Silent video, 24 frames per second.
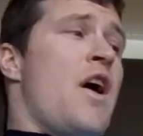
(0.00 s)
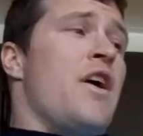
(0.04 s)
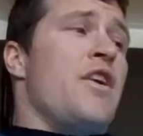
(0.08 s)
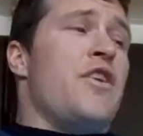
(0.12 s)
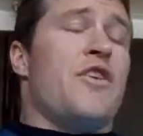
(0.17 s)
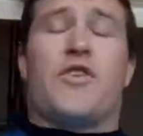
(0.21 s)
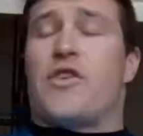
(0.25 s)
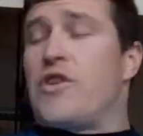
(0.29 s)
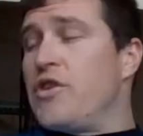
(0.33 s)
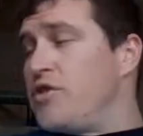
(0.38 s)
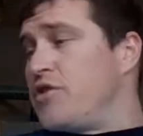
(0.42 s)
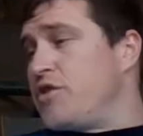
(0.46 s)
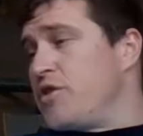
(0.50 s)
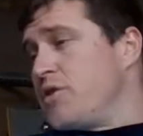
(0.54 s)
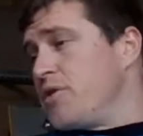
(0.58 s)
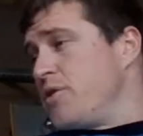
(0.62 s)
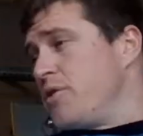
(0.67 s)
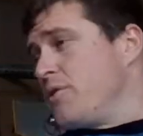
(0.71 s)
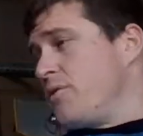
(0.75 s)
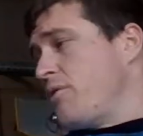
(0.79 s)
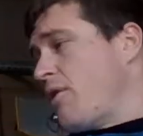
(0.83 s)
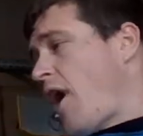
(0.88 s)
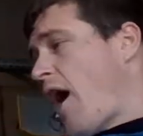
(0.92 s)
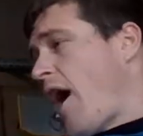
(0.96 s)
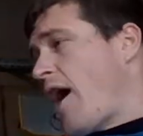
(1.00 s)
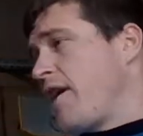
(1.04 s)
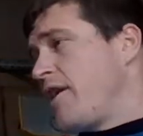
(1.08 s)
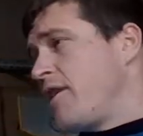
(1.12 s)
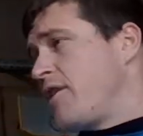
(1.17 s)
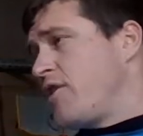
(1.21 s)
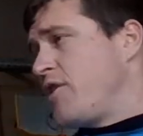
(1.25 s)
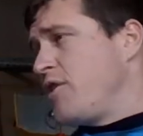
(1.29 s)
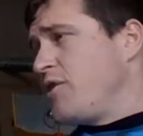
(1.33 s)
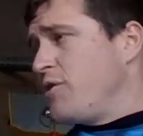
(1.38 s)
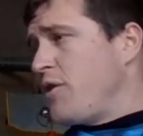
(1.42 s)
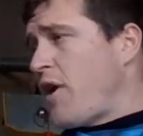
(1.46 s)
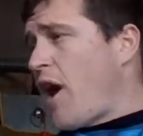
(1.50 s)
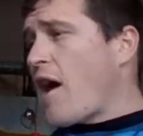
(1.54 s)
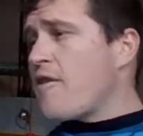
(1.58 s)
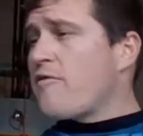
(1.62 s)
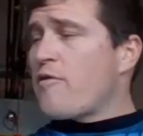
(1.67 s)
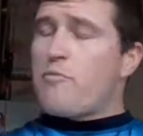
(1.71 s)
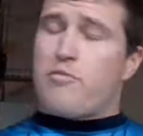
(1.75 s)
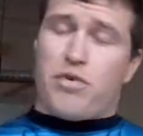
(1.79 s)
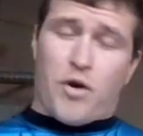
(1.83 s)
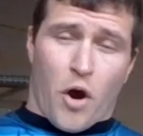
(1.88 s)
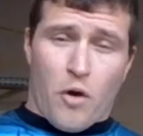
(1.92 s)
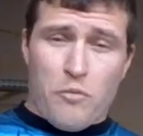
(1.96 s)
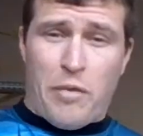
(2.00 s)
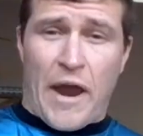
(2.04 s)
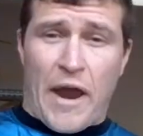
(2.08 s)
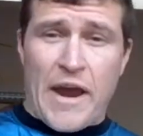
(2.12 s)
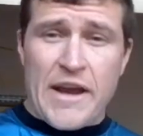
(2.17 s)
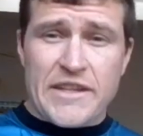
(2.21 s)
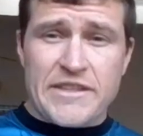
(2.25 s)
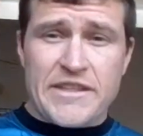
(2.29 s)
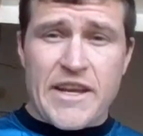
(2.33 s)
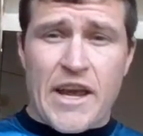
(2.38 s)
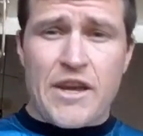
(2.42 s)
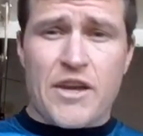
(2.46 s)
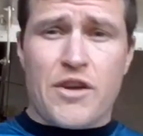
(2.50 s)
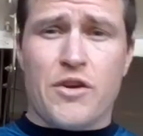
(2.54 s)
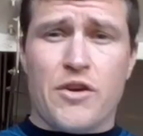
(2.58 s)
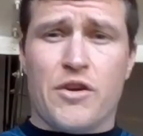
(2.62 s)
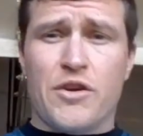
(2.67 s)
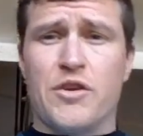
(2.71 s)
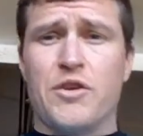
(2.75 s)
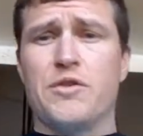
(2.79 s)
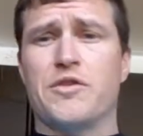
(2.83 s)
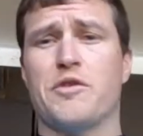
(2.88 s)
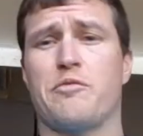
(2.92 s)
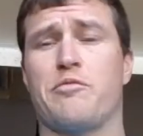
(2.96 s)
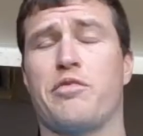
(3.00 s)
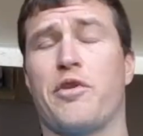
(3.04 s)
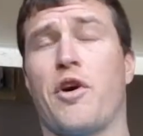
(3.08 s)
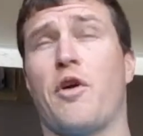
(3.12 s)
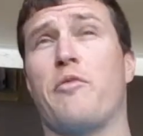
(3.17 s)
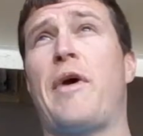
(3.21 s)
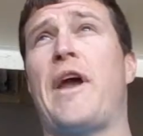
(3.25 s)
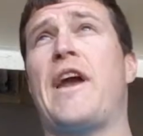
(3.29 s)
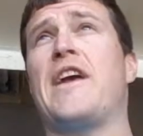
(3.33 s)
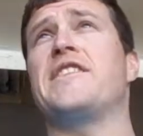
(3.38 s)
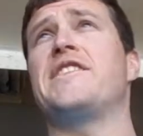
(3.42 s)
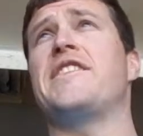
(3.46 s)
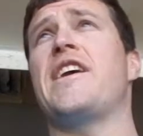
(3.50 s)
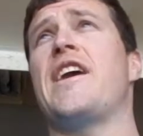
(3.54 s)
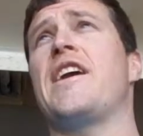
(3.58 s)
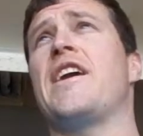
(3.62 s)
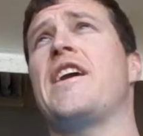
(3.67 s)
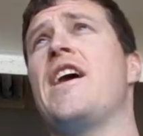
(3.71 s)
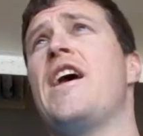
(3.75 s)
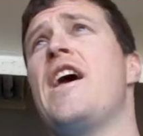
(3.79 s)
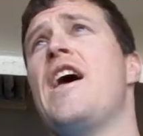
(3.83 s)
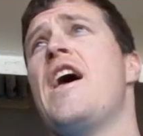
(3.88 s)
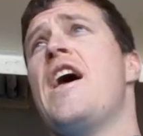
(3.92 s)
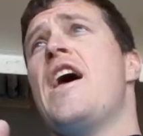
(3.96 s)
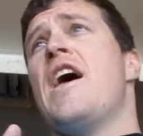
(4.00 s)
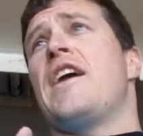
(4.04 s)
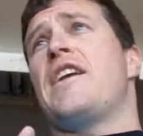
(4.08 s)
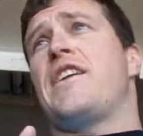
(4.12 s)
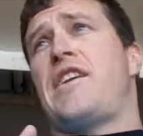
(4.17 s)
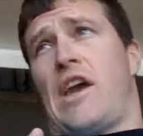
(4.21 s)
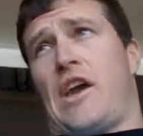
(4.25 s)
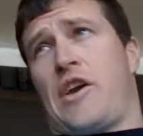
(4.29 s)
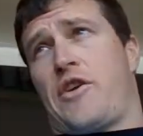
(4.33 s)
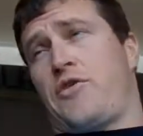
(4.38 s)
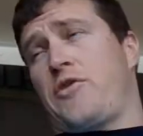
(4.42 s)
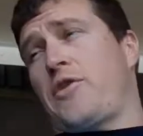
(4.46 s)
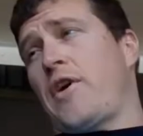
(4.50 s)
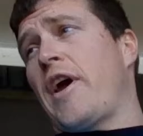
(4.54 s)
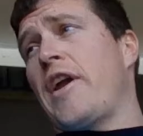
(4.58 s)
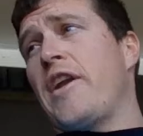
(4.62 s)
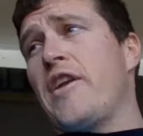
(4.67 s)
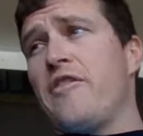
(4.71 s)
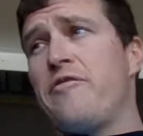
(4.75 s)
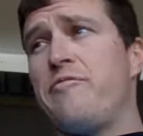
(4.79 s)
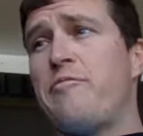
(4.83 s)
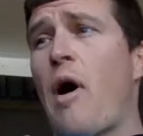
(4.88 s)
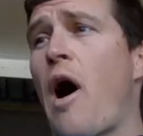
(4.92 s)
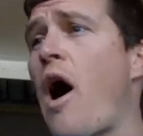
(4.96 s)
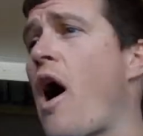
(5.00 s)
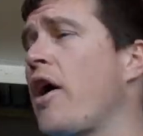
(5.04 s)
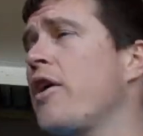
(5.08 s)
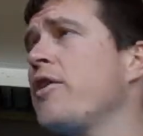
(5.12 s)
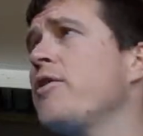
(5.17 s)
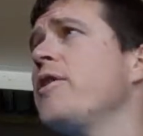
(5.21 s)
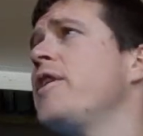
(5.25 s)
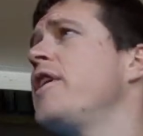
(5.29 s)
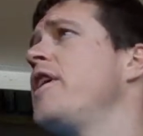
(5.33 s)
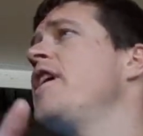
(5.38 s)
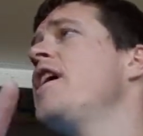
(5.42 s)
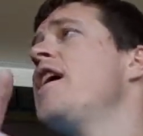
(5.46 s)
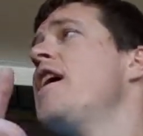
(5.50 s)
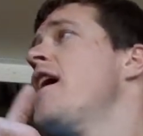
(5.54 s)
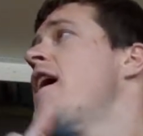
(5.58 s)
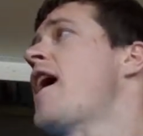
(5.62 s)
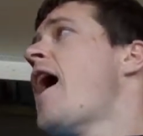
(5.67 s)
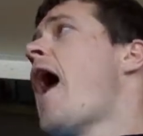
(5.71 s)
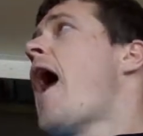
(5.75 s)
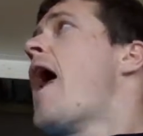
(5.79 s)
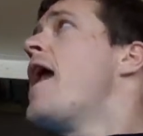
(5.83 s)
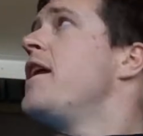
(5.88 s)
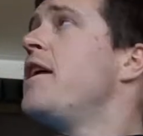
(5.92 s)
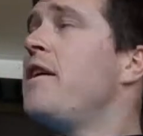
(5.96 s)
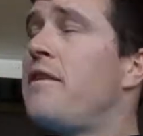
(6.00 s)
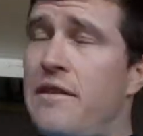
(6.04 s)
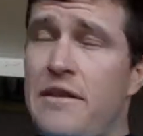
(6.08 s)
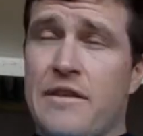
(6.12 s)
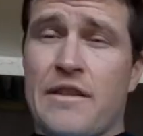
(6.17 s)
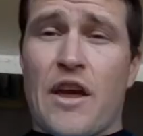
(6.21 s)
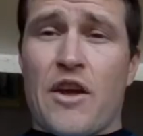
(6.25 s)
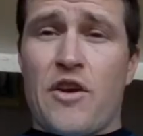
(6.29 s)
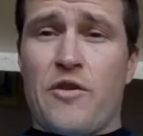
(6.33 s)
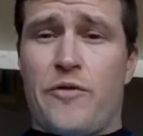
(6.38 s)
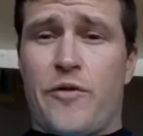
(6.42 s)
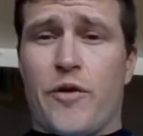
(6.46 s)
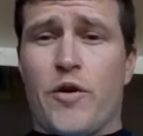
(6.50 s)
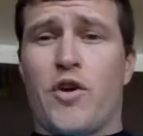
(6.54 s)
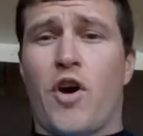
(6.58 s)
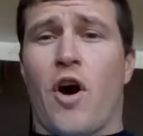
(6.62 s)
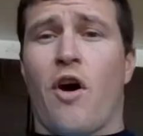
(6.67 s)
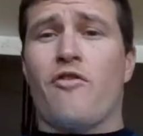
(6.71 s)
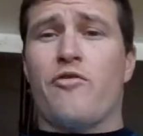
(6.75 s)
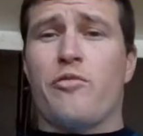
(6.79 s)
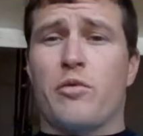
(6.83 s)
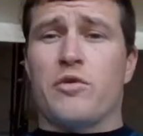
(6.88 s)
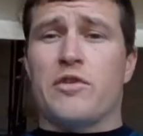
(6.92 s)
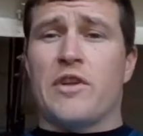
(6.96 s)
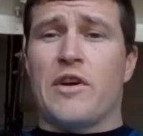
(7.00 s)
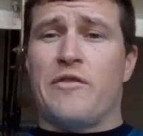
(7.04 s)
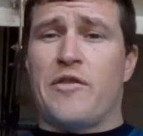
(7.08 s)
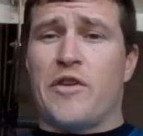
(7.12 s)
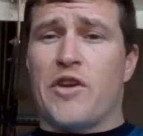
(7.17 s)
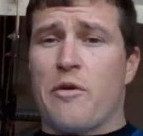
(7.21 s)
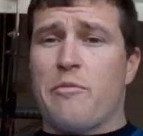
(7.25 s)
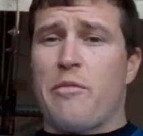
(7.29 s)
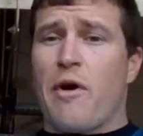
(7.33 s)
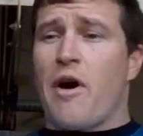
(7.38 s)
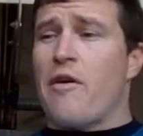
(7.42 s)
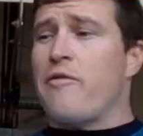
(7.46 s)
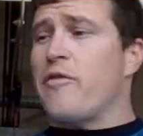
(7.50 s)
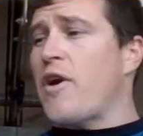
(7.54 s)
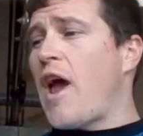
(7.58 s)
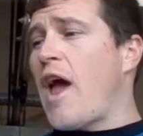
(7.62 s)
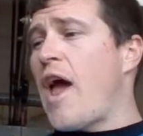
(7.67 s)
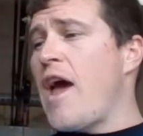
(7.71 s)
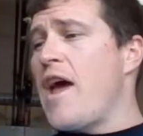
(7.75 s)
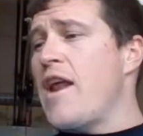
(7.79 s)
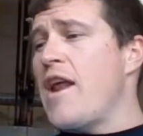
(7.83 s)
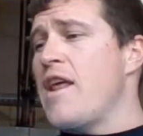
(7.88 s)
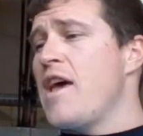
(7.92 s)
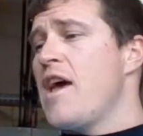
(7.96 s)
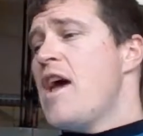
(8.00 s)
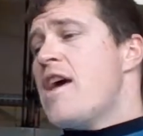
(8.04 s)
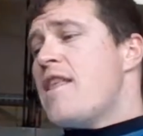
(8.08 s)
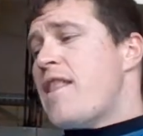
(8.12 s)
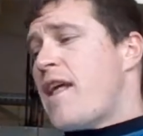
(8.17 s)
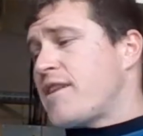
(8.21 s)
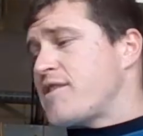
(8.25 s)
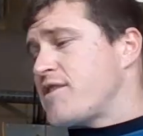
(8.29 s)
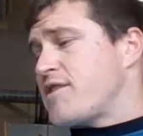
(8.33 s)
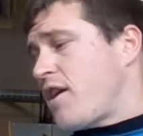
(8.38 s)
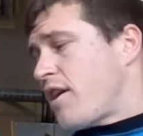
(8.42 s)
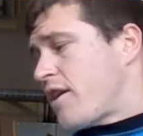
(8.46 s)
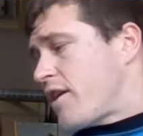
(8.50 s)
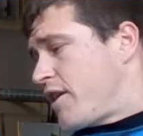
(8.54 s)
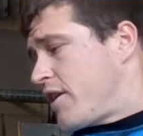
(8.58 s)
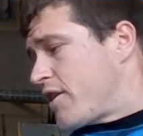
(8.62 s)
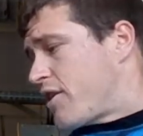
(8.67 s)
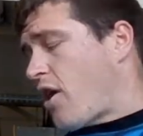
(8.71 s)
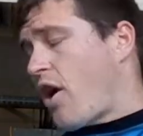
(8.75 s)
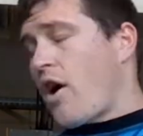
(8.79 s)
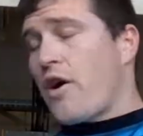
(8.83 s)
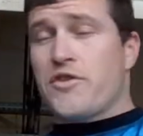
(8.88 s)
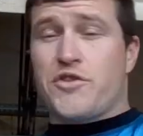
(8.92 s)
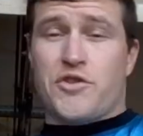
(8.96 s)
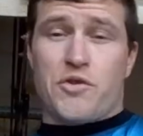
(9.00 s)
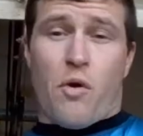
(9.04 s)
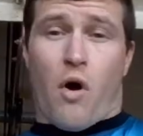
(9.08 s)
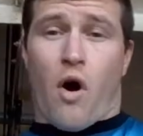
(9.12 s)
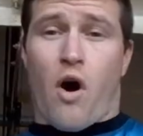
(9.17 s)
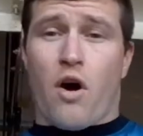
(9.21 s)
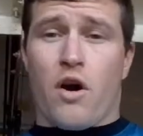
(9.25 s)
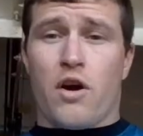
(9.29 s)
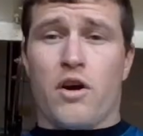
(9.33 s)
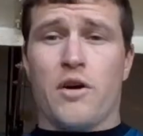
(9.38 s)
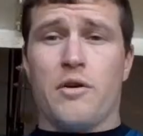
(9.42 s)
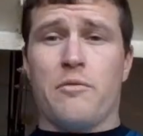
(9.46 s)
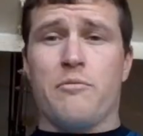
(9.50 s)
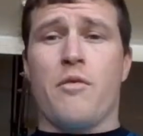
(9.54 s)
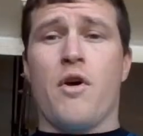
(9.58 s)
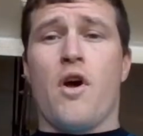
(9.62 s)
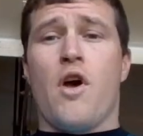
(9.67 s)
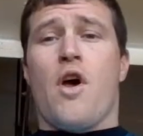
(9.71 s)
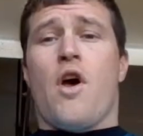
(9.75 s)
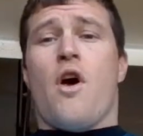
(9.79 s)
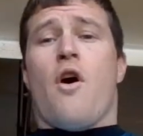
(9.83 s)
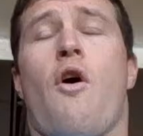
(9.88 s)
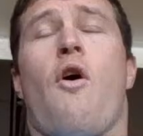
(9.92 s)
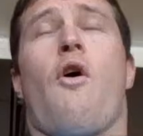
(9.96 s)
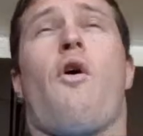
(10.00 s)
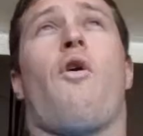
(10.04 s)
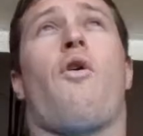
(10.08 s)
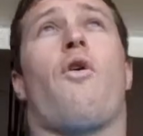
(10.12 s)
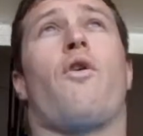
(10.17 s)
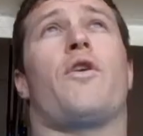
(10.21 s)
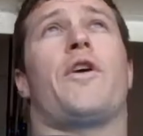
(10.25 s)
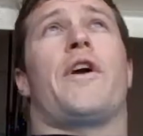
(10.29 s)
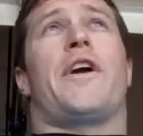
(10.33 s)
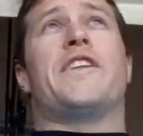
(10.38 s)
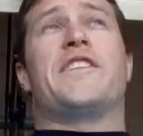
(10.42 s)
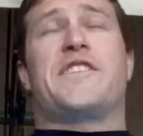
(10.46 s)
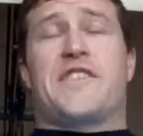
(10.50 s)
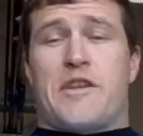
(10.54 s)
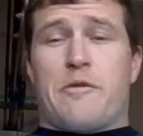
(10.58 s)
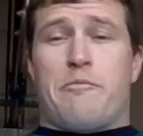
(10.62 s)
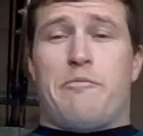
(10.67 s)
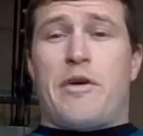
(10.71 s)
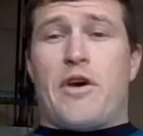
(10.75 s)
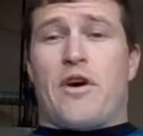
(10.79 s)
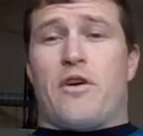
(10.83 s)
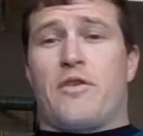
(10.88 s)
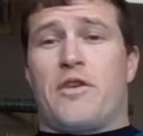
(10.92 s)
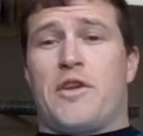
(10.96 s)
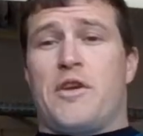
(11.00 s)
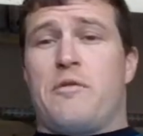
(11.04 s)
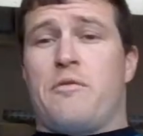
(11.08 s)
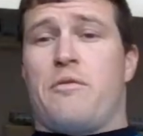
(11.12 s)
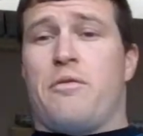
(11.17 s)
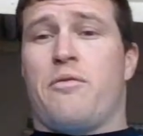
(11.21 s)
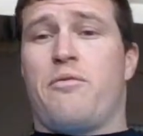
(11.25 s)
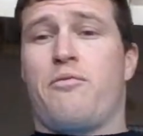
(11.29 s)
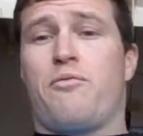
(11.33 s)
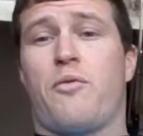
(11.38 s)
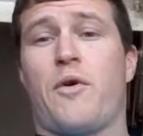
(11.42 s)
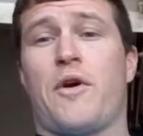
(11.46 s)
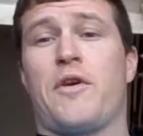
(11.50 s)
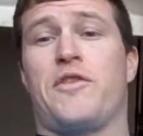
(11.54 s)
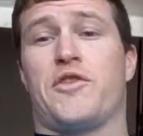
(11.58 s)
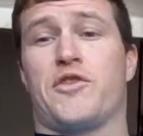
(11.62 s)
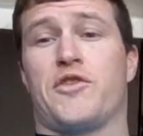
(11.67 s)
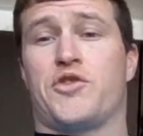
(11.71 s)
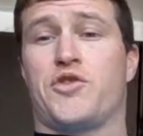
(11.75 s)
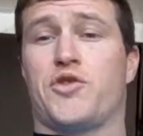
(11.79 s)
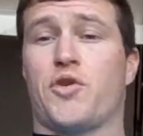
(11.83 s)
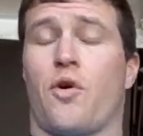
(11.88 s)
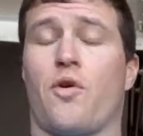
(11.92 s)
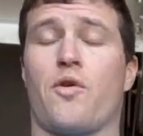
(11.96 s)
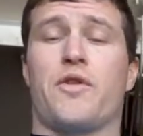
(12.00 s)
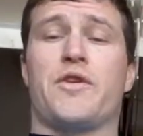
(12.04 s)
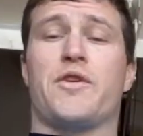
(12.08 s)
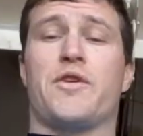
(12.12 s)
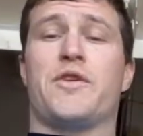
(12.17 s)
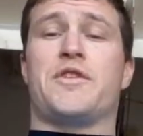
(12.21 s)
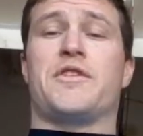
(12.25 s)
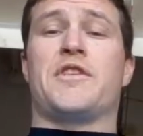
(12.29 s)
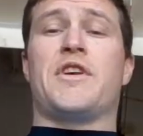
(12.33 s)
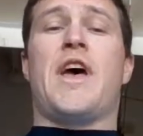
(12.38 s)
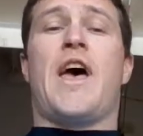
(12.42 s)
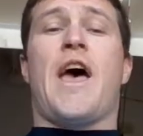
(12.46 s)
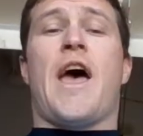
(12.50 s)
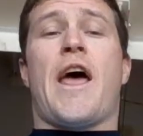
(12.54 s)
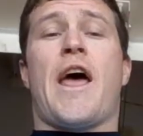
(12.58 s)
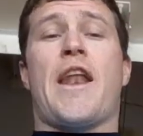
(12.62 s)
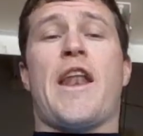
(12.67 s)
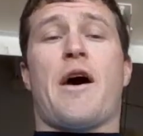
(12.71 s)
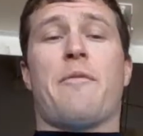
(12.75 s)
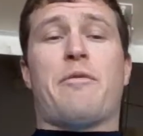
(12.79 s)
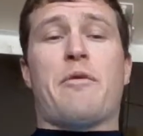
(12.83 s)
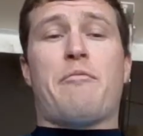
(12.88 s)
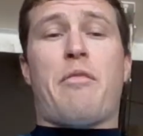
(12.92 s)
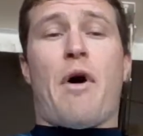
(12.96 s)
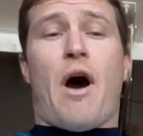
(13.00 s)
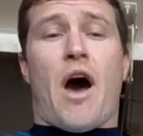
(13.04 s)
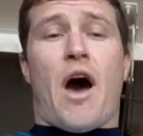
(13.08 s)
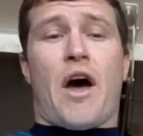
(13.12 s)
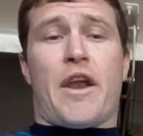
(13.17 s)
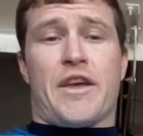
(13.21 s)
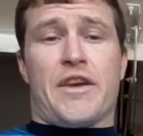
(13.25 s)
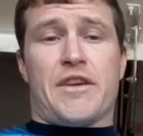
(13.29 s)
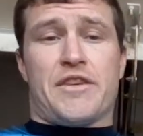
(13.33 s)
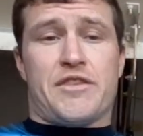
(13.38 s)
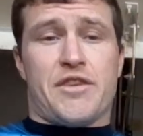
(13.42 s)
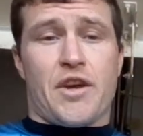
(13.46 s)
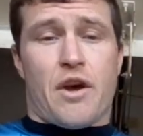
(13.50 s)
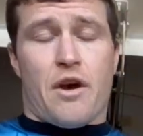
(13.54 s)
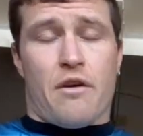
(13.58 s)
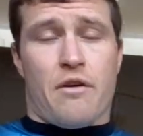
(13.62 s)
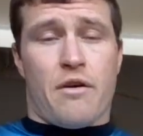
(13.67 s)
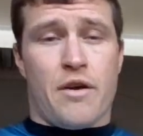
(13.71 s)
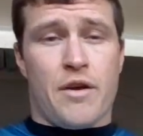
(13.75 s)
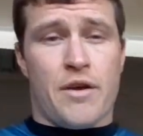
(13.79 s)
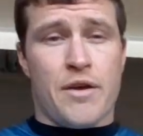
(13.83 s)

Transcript: You could do, you have a propane tank, you could use a propane tank, you could creative pottery, anything that you feel comfortable lifting above your head. That's not going to cause you harm or instability with your shoulders and upper body. So